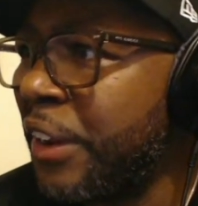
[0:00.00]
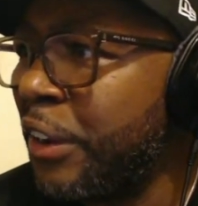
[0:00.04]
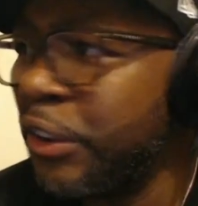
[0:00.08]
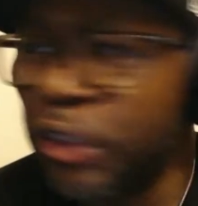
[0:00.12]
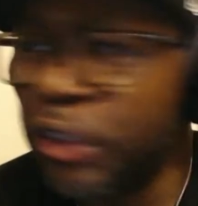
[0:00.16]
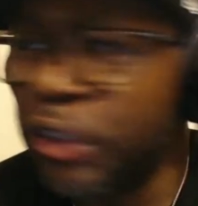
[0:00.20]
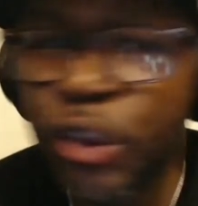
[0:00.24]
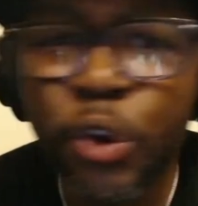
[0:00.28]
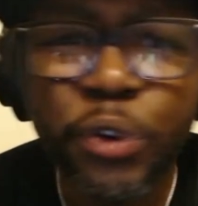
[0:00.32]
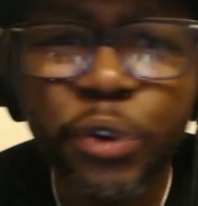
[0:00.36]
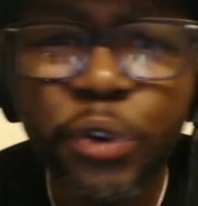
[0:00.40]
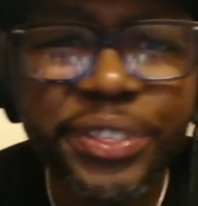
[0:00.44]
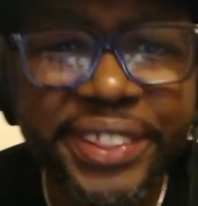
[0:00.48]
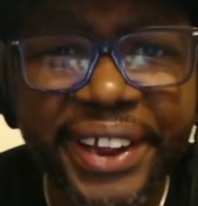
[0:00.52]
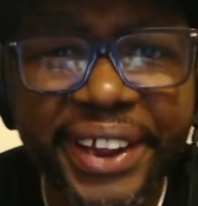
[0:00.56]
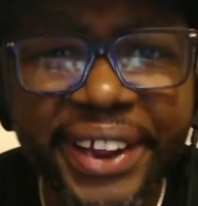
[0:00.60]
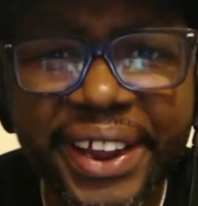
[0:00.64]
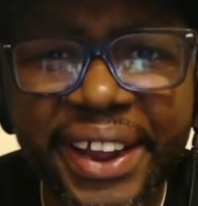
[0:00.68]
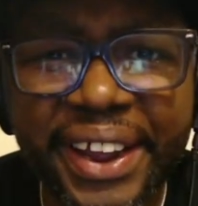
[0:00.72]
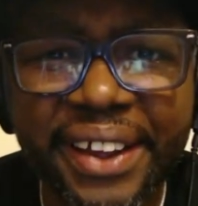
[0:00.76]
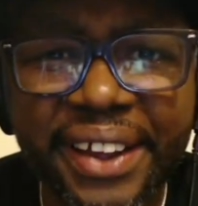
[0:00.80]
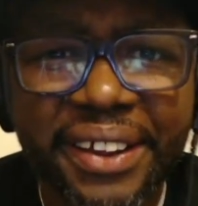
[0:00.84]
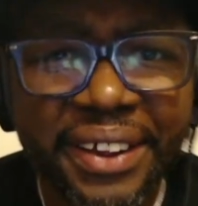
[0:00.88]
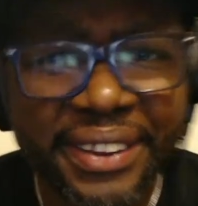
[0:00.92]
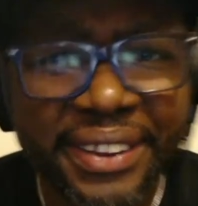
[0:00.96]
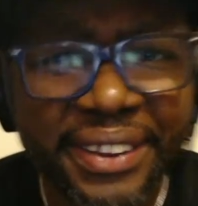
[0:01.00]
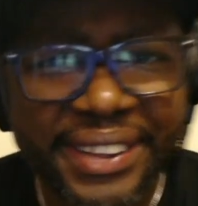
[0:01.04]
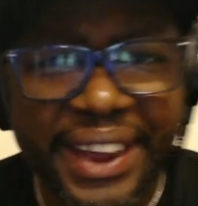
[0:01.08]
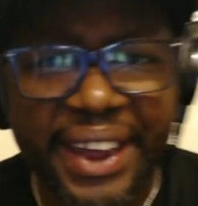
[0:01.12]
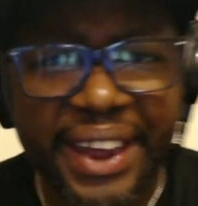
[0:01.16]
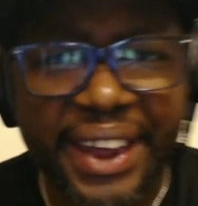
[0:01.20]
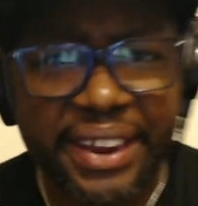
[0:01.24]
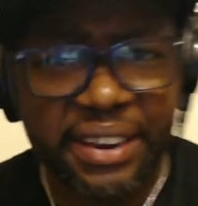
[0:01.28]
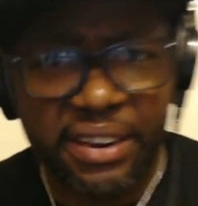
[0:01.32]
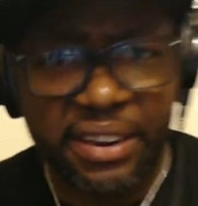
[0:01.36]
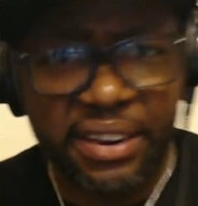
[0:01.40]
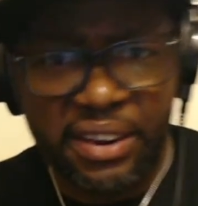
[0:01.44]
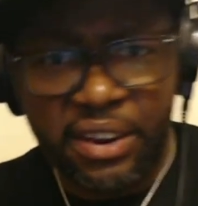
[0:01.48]
new thing
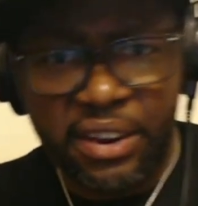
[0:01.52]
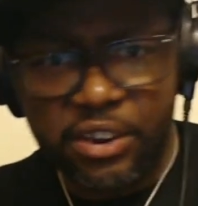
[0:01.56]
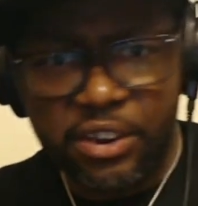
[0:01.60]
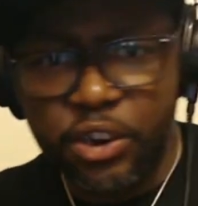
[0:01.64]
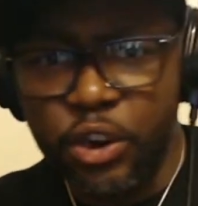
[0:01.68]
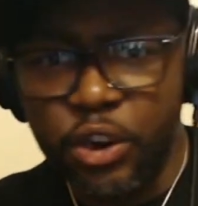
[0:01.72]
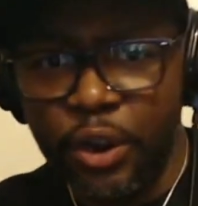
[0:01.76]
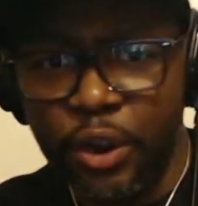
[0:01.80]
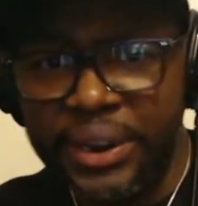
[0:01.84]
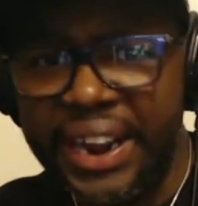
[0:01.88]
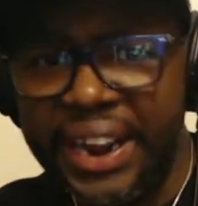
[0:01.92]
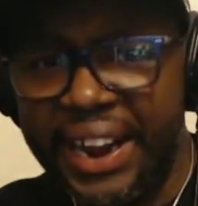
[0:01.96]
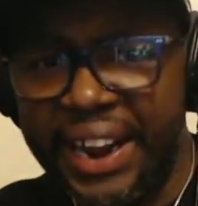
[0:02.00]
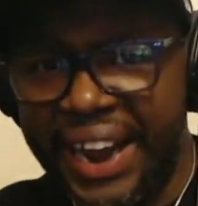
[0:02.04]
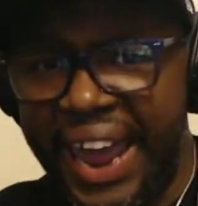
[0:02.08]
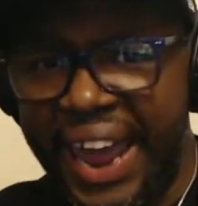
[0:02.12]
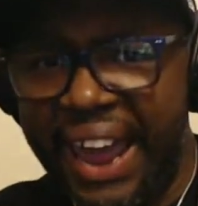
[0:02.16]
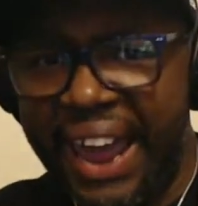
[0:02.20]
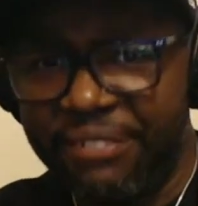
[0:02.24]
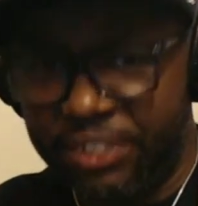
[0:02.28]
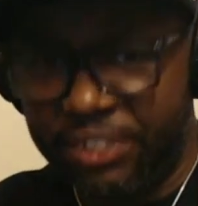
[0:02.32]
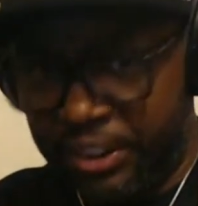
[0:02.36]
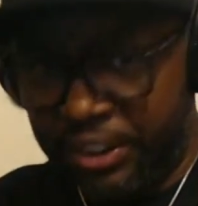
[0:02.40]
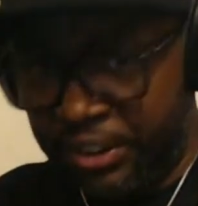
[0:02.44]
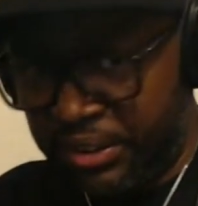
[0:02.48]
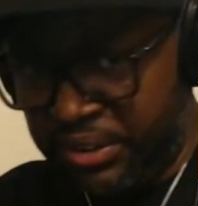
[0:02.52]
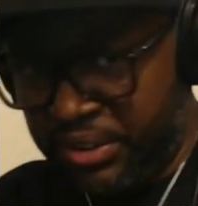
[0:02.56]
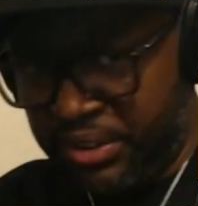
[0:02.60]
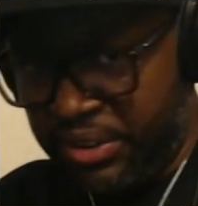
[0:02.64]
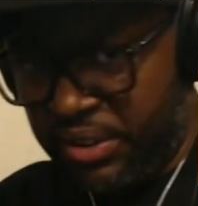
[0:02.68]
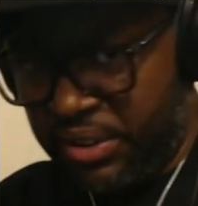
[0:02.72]
that they gotta have the